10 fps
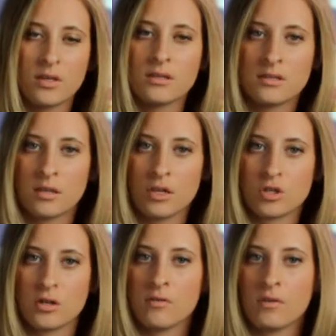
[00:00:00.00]
the
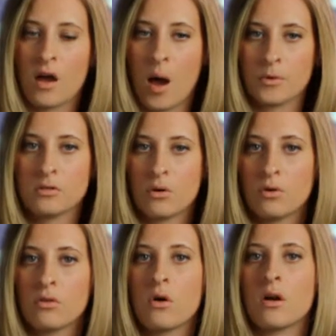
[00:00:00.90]
installation of the Comics
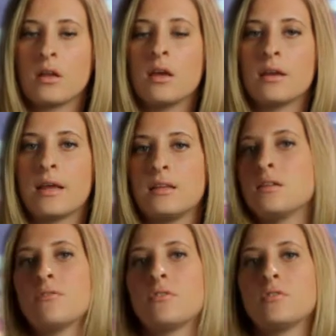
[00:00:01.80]
Code Authority in
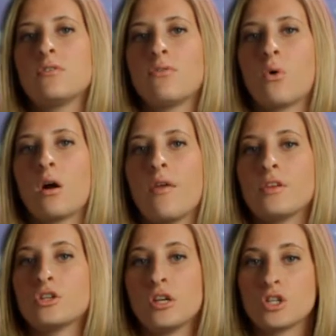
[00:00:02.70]
1954 and
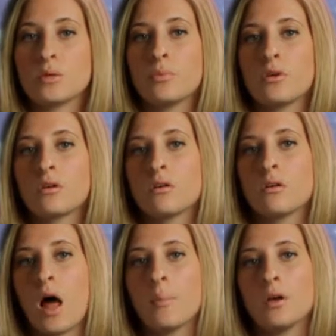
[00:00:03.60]
the changing political
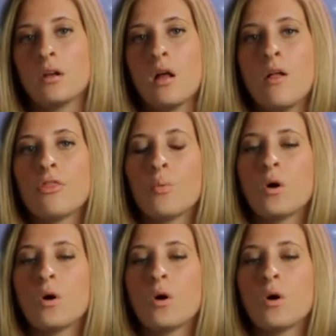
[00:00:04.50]
climate, the